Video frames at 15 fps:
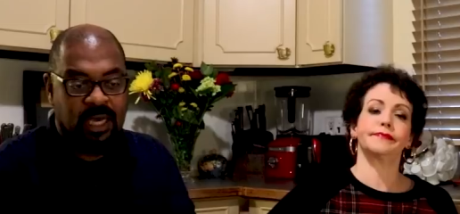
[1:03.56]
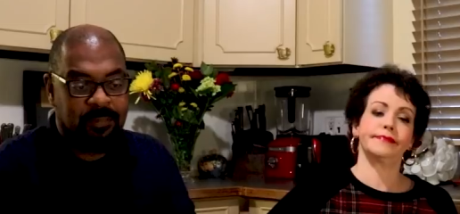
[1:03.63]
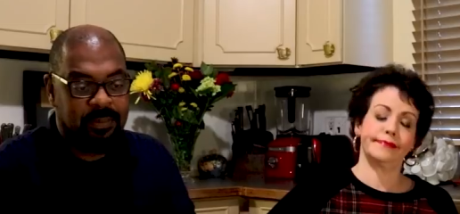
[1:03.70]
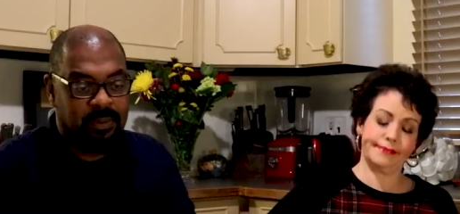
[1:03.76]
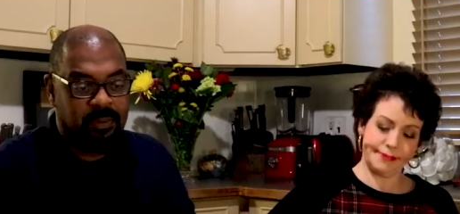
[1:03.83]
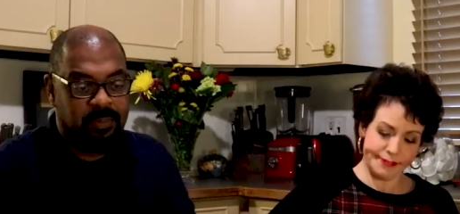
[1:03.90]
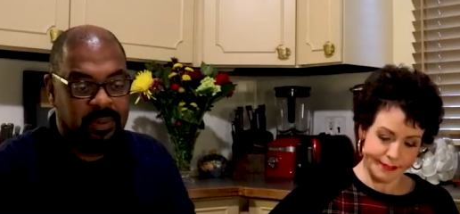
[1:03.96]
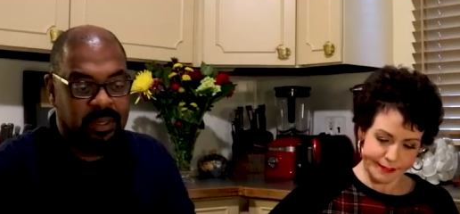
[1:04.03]
Speaker 1: topic
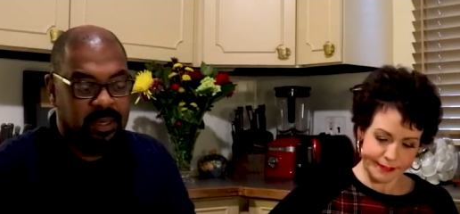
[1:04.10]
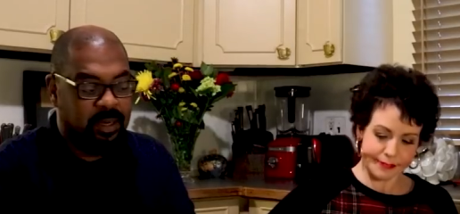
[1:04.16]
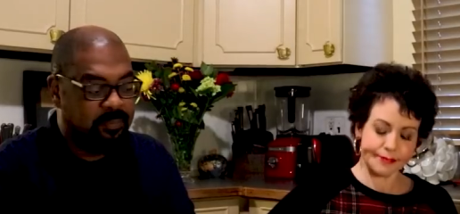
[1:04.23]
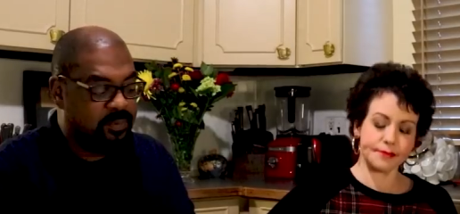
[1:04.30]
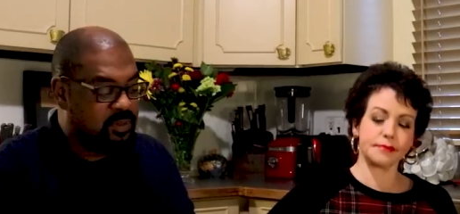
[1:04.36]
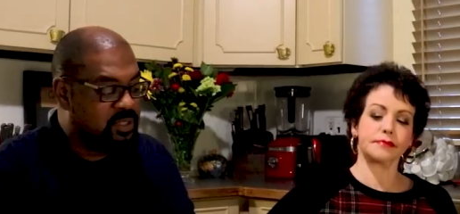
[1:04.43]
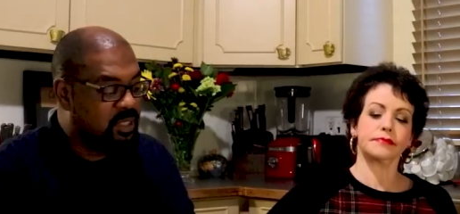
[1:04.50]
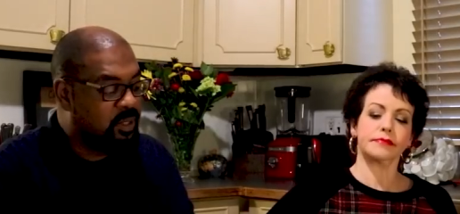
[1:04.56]
will be helpful.
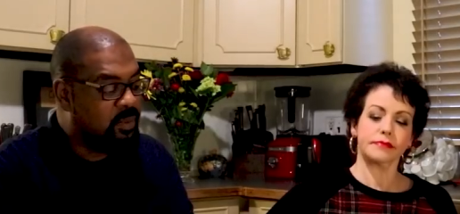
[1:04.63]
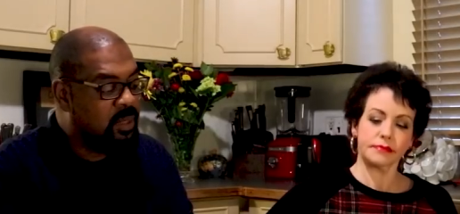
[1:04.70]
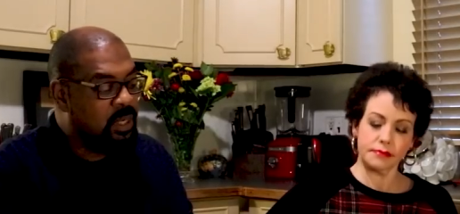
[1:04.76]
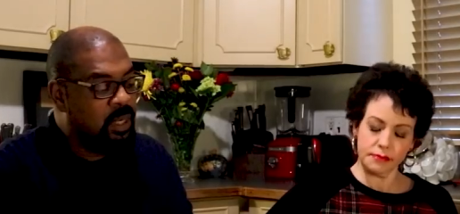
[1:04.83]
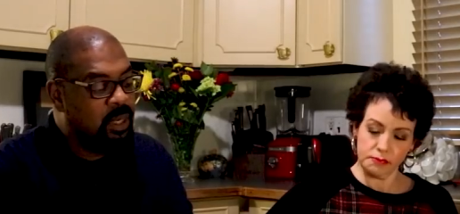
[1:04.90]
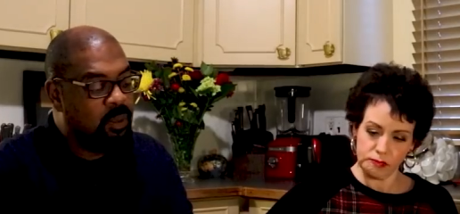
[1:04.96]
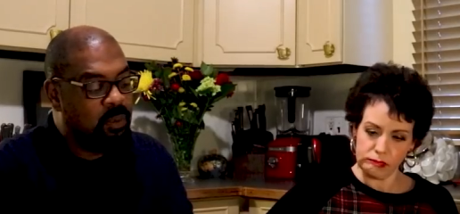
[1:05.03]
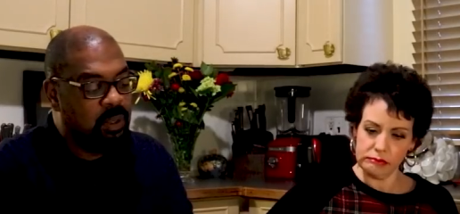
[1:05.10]
So
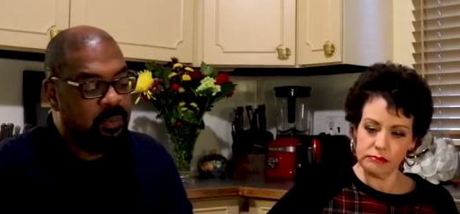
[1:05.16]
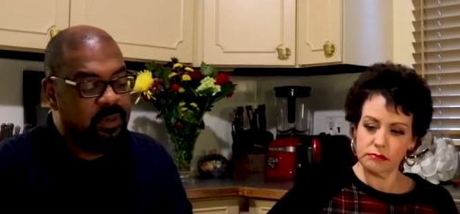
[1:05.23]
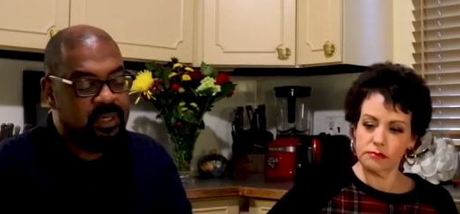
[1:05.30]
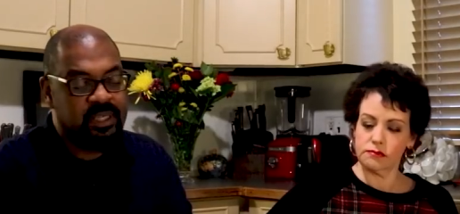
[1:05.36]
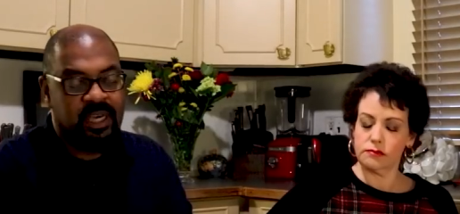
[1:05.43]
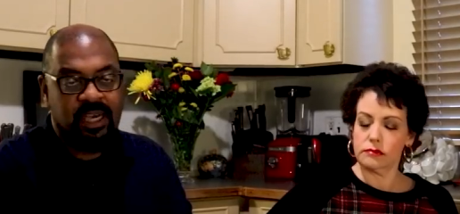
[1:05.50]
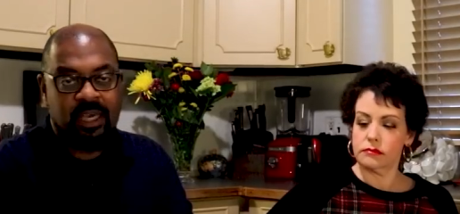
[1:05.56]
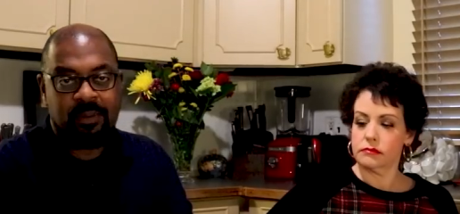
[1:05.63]
what we're
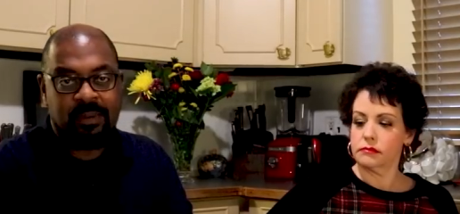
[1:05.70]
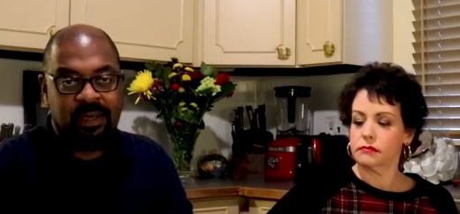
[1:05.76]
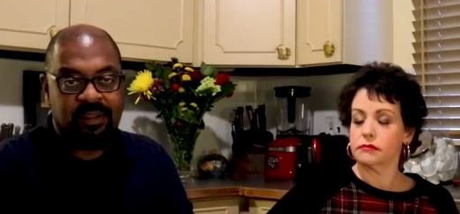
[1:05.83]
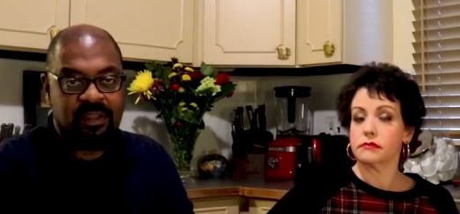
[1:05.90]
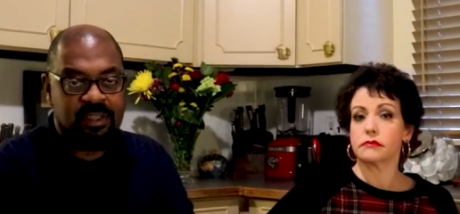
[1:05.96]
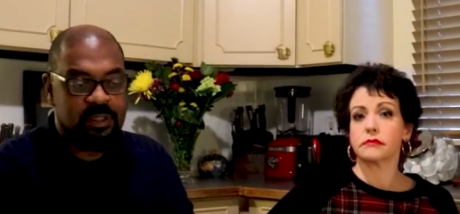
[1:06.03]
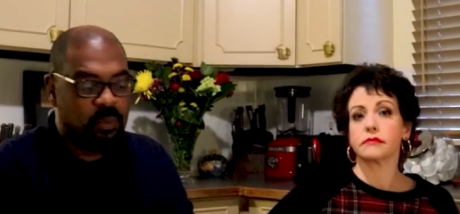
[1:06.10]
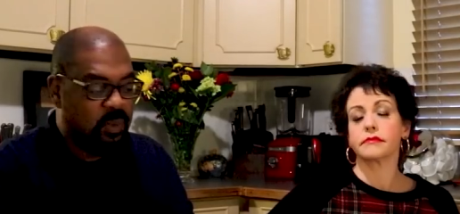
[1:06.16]
talking about
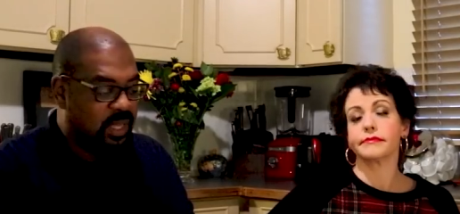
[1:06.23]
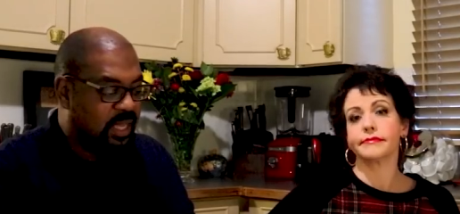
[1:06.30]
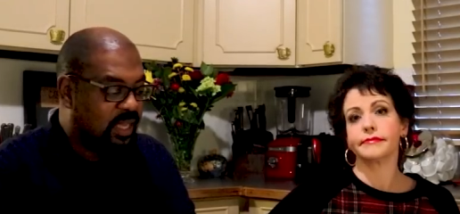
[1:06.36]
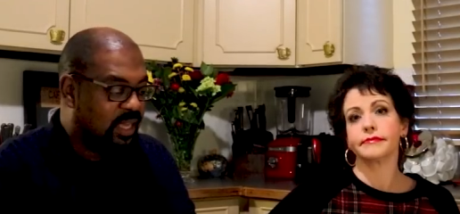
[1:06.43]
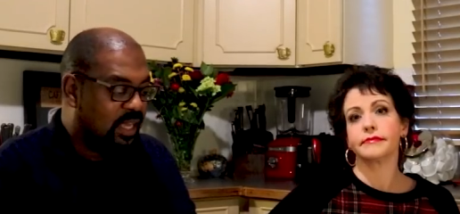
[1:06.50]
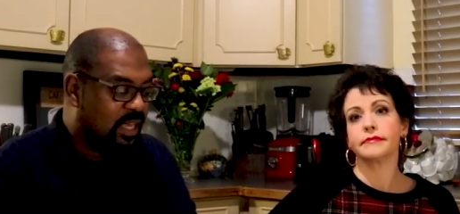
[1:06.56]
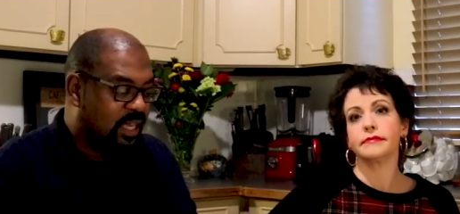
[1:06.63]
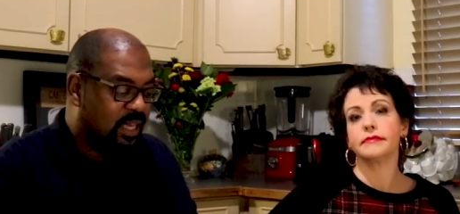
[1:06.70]
this week
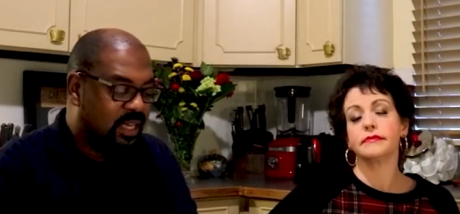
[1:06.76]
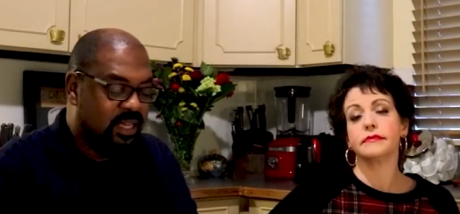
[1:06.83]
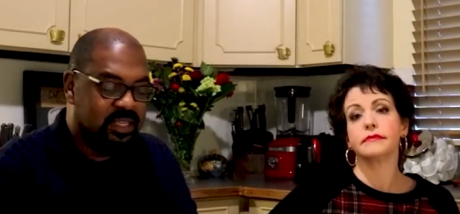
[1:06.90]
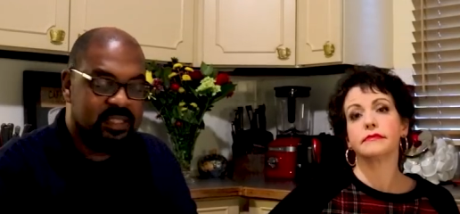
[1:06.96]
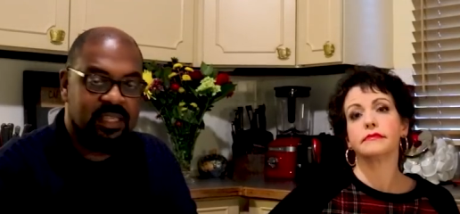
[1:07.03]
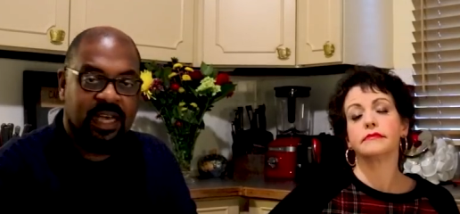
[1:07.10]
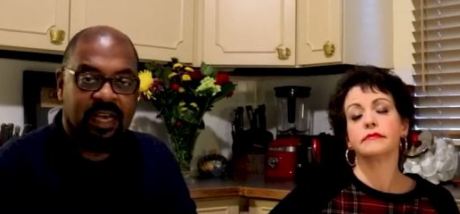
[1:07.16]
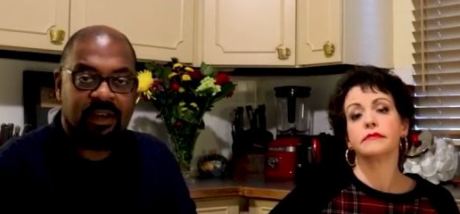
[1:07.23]
is how